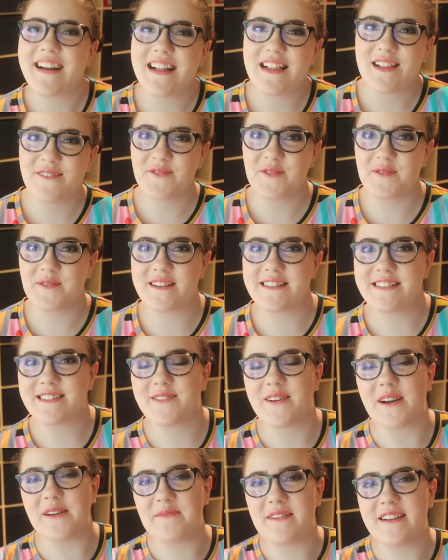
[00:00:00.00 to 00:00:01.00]
Hello everyone, so
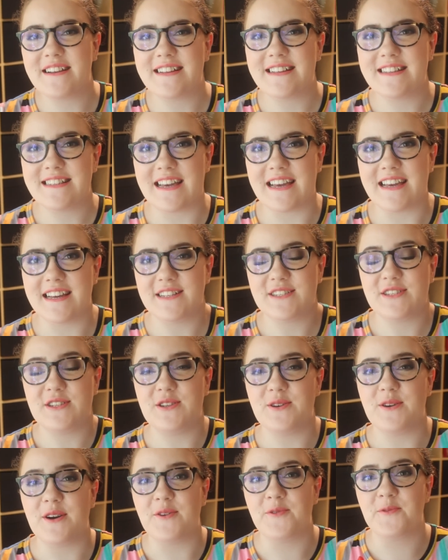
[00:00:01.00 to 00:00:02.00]
I'm here today to
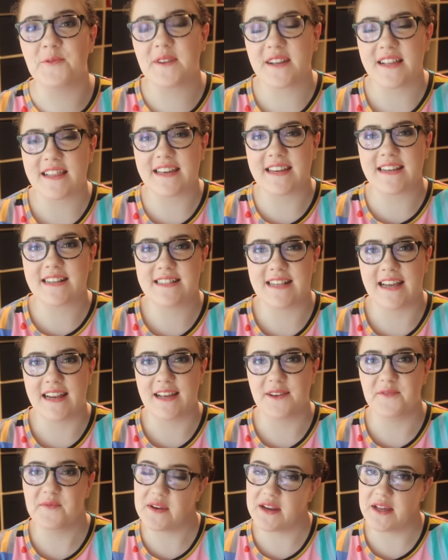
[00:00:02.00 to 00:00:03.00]
do a really
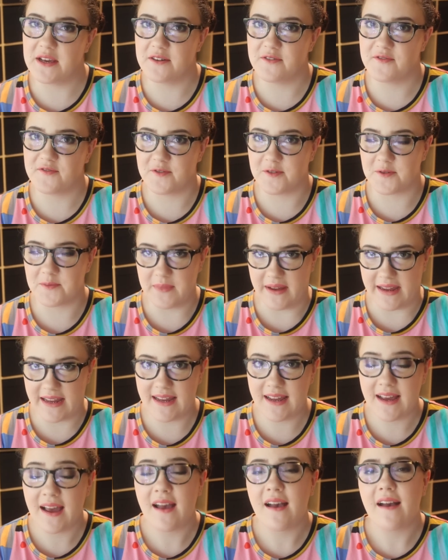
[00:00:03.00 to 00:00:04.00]
exciting video for
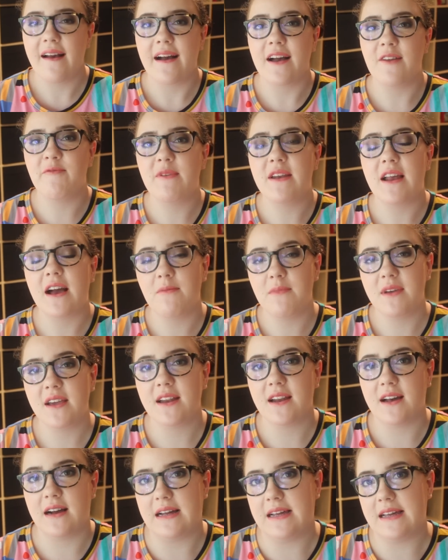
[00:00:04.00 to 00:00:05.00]
me. I've been umming
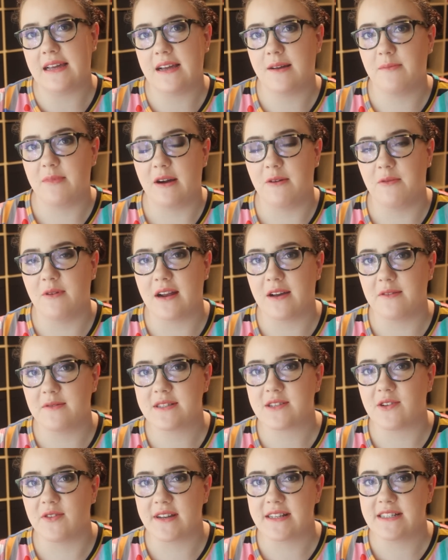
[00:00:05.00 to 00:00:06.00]
and ahhing about what I
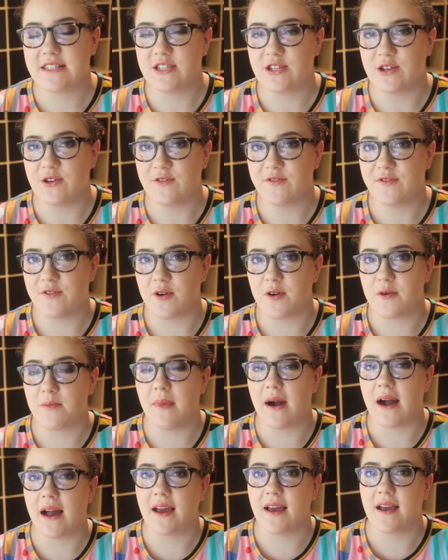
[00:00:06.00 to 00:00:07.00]
was going to do for
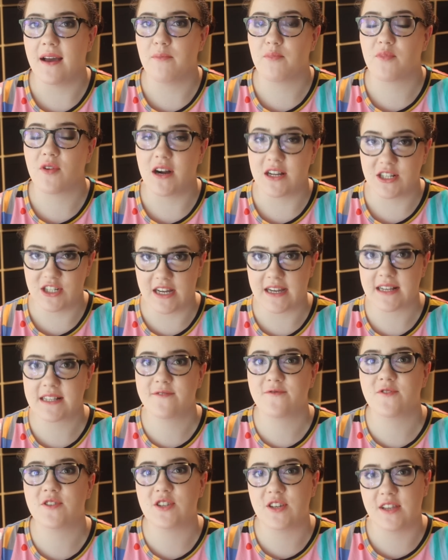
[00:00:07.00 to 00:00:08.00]
my projects
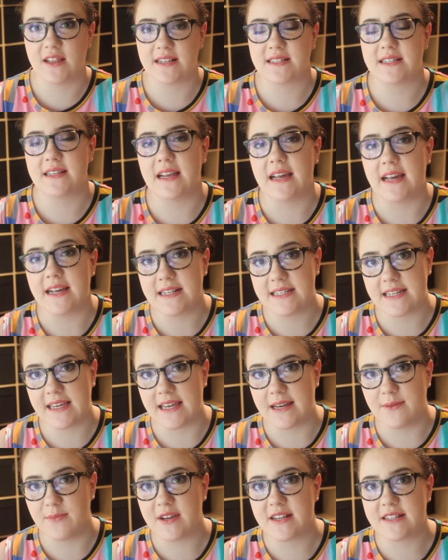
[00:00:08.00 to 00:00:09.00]
for
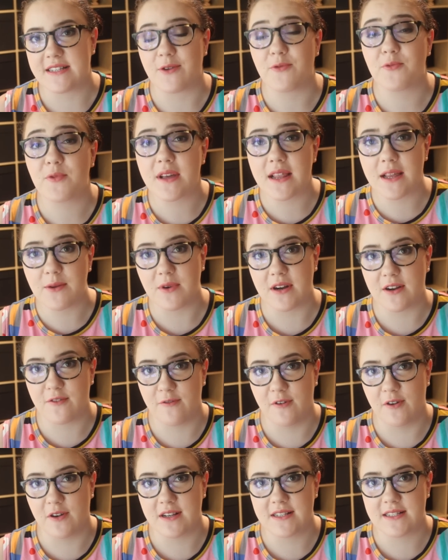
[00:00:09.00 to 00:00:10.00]
2018 because I really want to
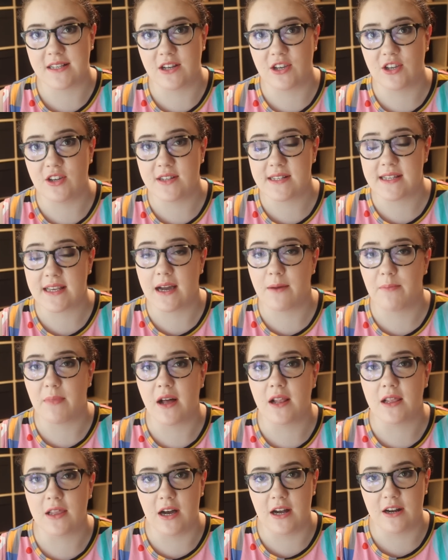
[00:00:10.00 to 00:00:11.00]
focus on using up
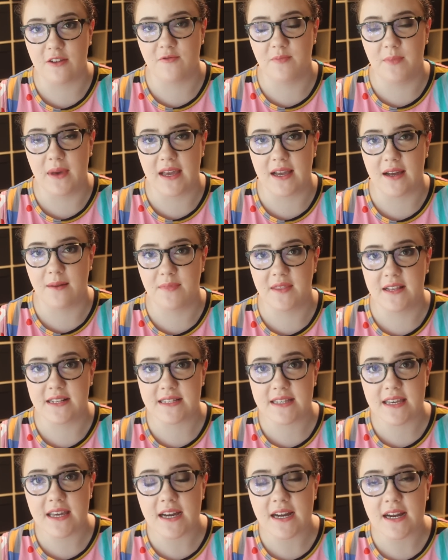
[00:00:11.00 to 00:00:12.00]
a lot of makeup
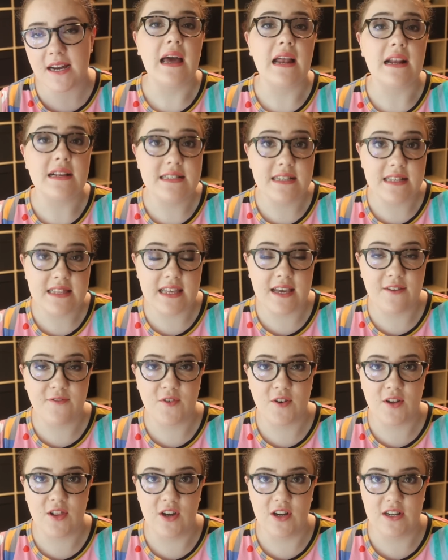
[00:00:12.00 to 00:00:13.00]
this year. And I did think
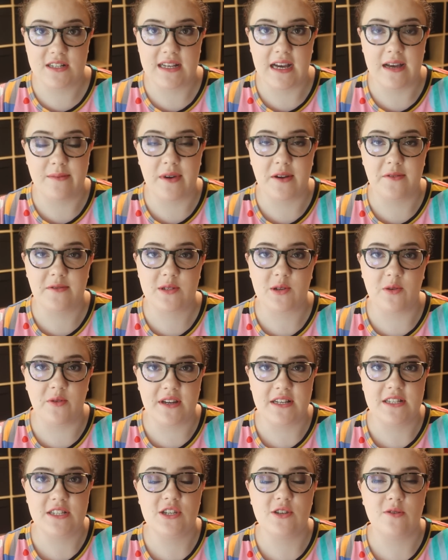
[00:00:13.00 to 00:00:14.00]
for a long time I was
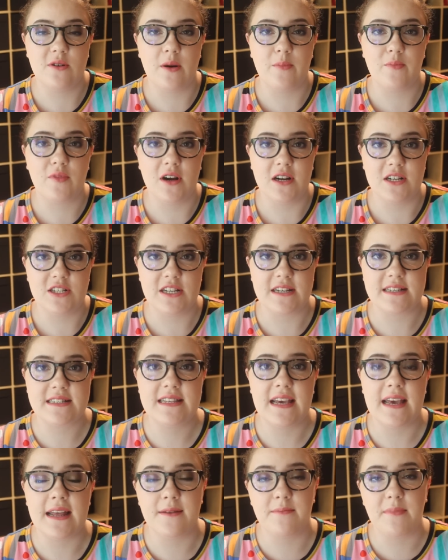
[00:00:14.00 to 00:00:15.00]
going to do a project
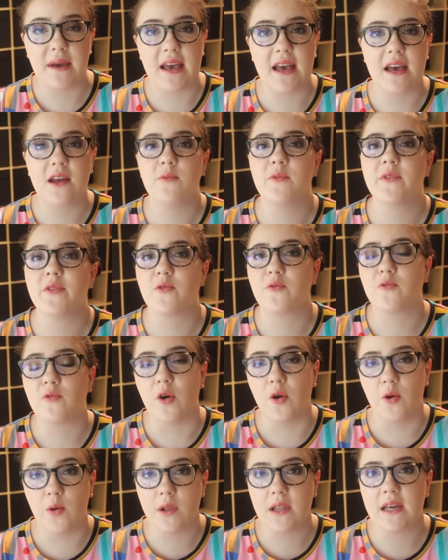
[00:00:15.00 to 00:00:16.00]
10 pan with a
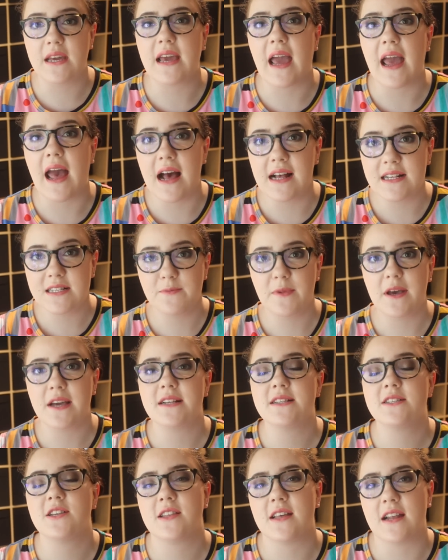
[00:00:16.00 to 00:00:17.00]
rolling
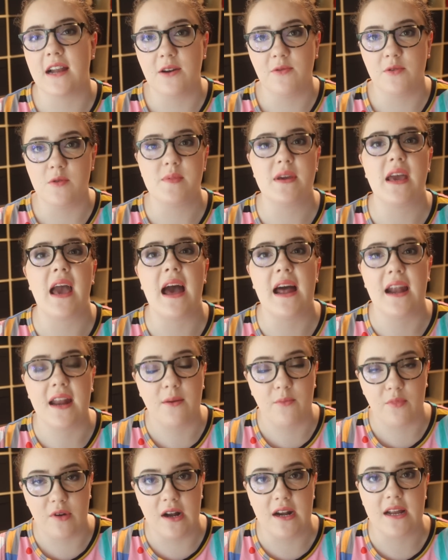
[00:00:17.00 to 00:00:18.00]
aspect so that I would be
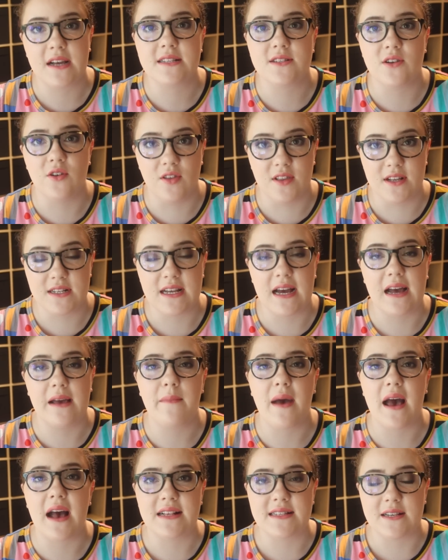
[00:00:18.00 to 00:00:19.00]
adding products all the
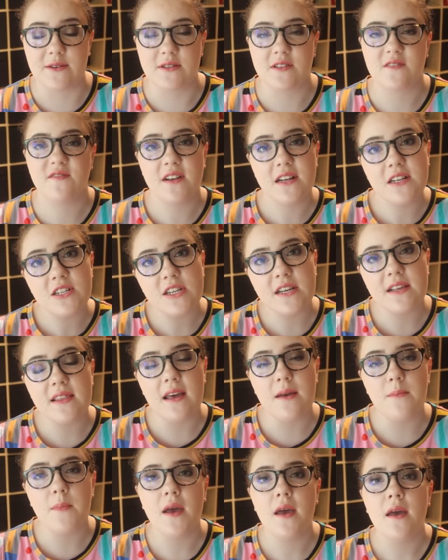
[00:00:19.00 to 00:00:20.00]
time as I was finishing
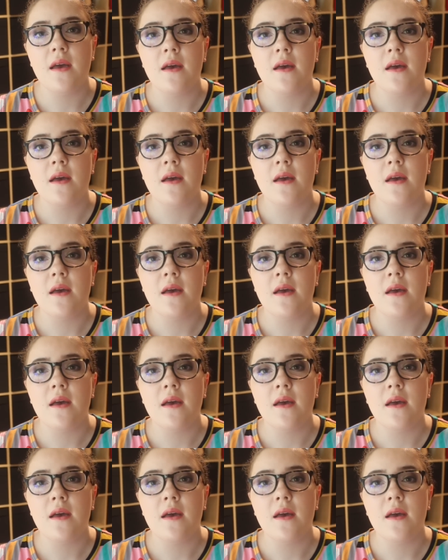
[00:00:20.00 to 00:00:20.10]
them.